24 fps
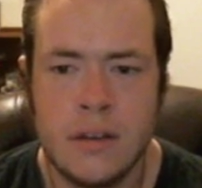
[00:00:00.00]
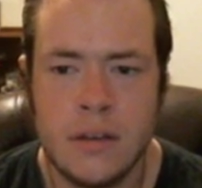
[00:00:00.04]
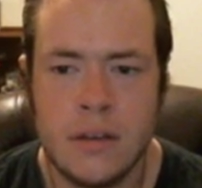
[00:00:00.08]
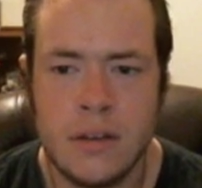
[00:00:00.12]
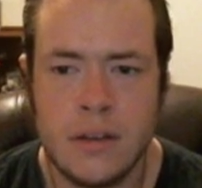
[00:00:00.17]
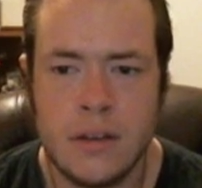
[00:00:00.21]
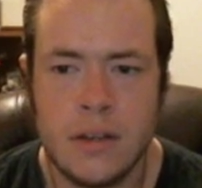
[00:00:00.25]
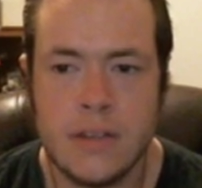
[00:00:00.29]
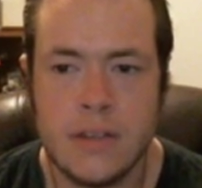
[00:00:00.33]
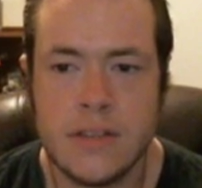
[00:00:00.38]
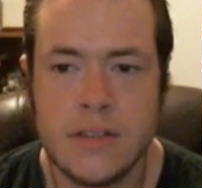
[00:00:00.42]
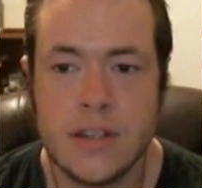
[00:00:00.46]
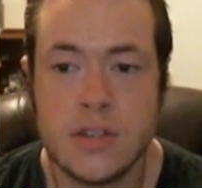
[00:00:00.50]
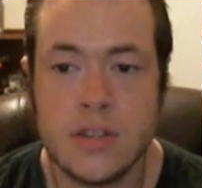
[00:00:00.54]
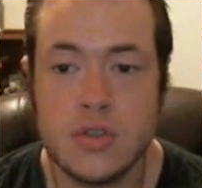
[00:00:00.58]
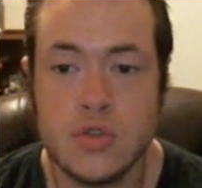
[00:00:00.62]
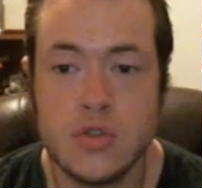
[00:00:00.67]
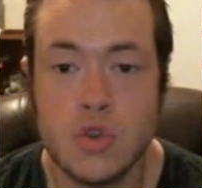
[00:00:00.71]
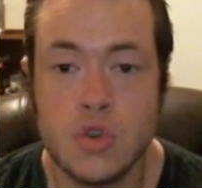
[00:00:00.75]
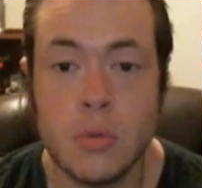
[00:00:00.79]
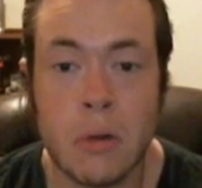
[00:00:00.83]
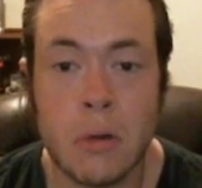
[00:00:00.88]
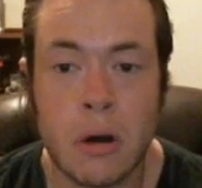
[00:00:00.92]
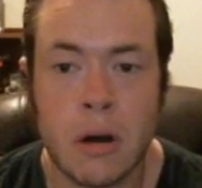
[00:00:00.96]
is a
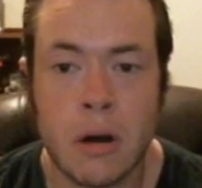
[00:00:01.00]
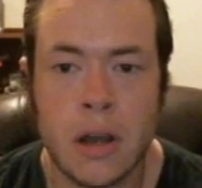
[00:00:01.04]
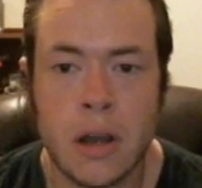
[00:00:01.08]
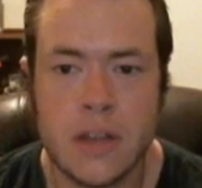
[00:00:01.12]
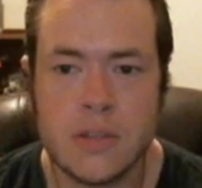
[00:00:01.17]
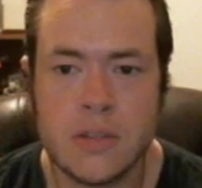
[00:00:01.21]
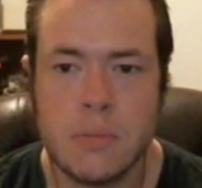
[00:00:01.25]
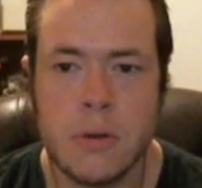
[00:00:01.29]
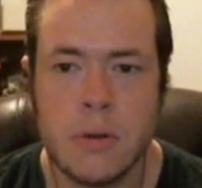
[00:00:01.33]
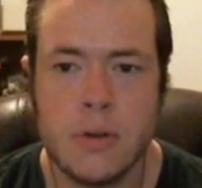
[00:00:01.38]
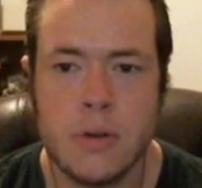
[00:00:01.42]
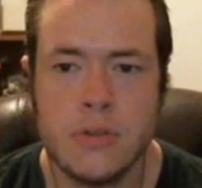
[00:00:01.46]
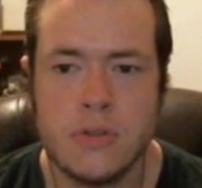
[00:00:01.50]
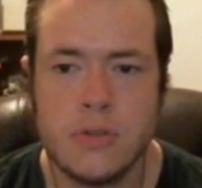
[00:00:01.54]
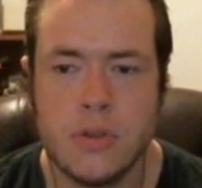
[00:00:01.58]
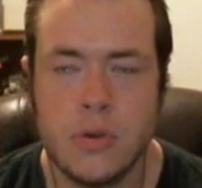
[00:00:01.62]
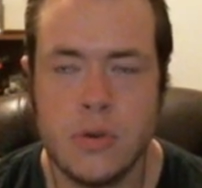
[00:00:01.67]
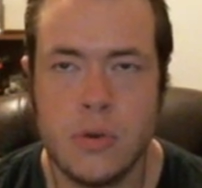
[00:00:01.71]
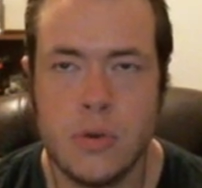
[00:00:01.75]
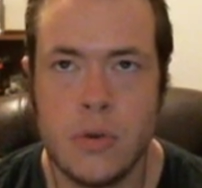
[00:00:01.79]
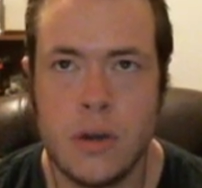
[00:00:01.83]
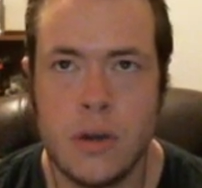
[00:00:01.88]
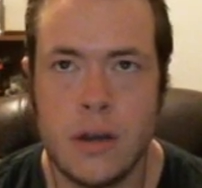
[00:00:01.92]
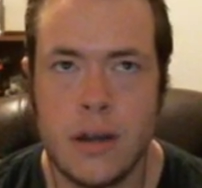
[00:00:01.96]
Zoomer, as opposed
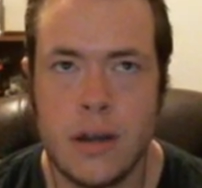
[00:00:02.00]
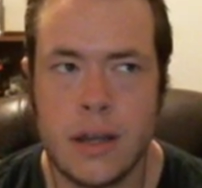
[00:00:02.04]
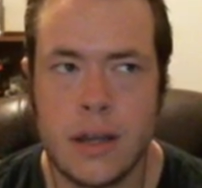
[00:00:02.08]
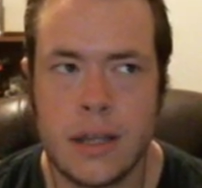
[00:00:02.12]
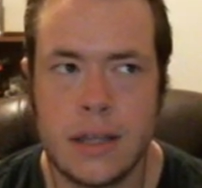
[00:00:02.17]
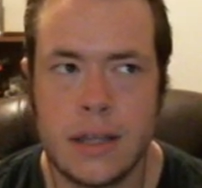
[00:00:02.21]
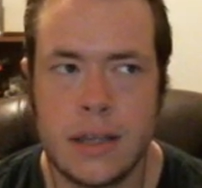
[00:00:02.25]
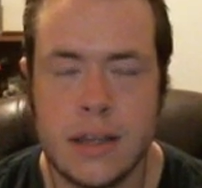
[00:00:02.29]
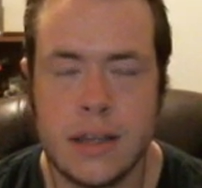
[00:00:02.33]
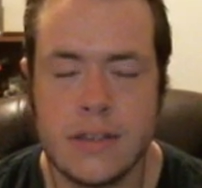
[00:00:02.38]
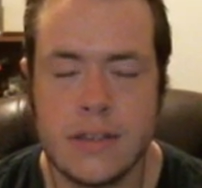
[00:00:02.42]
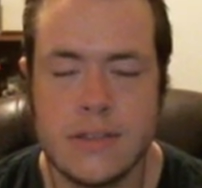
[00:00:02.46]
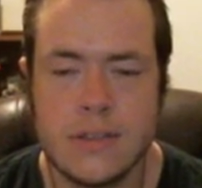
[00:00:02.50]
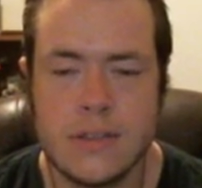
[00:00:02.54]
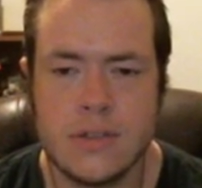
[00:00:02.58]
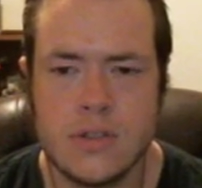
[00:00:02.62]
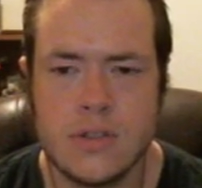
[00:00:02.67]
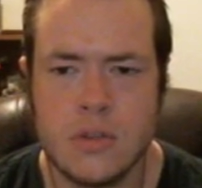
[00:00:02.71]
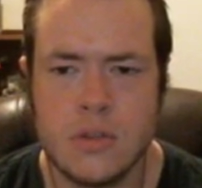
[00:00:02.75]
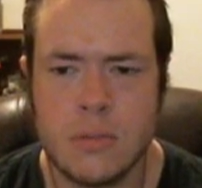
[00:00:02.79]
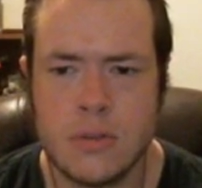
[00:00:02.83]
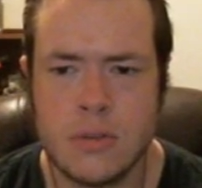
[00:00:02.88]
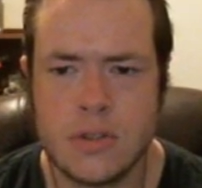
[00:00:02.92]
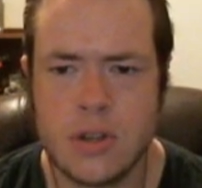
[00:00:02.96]
to, I guess the
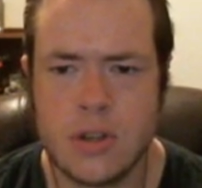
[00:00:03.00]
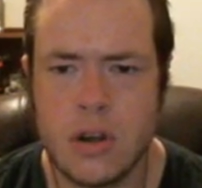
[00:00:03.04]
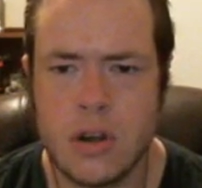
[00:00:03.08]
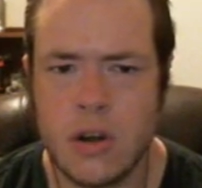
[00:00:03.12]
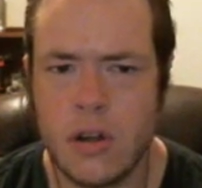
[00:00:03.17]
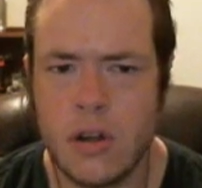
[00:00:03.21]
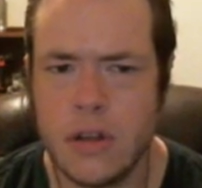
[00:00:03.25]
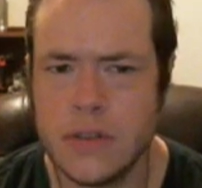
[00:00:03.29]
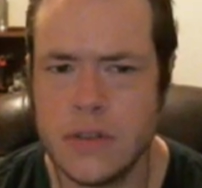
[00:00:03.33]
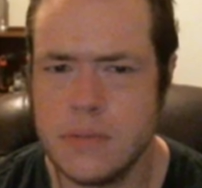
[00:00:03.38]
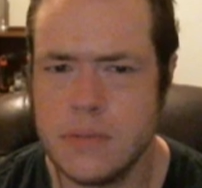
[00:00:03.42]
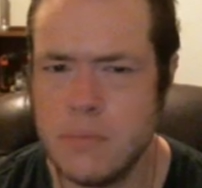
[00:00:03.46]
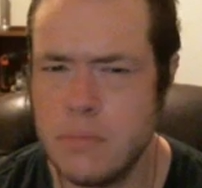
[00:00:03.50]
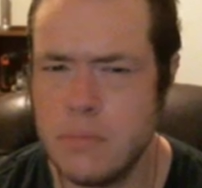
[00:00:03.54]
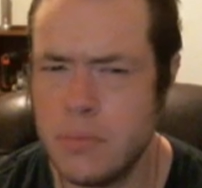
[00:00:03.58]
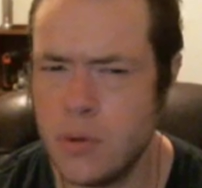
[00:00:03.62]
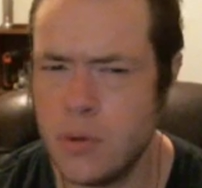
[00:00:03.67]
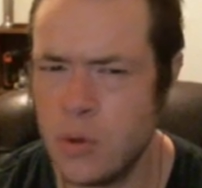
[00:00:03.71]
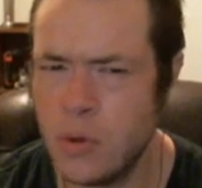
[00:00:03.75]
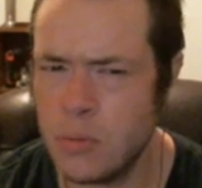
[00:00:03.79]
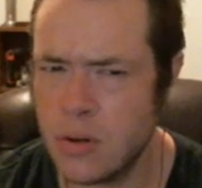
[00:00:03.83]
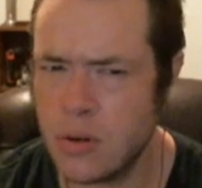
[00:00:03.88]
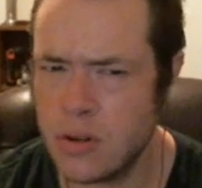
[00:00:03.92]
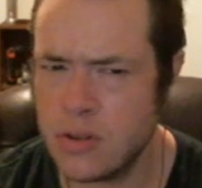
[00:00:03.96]
Zoomers call us
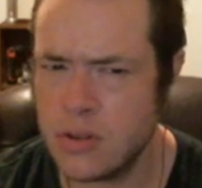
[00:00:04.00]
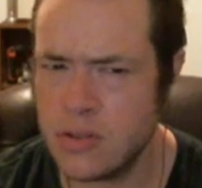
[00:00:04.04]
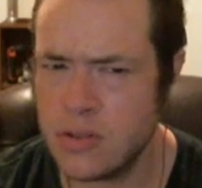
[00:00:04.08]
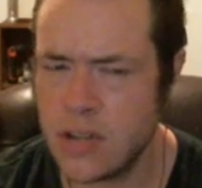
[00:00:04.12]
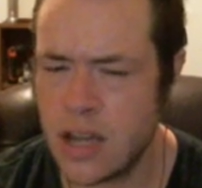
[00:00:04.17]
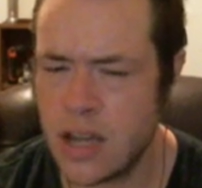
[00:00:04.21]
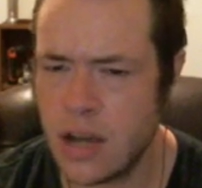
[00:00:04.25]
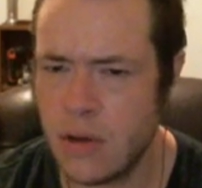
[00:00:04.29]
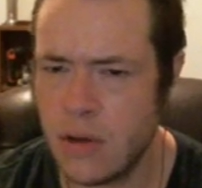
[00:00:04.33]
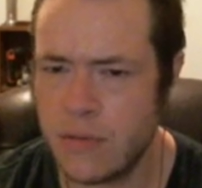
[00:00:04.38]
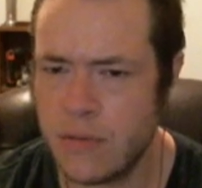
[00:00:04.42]
Boomers now.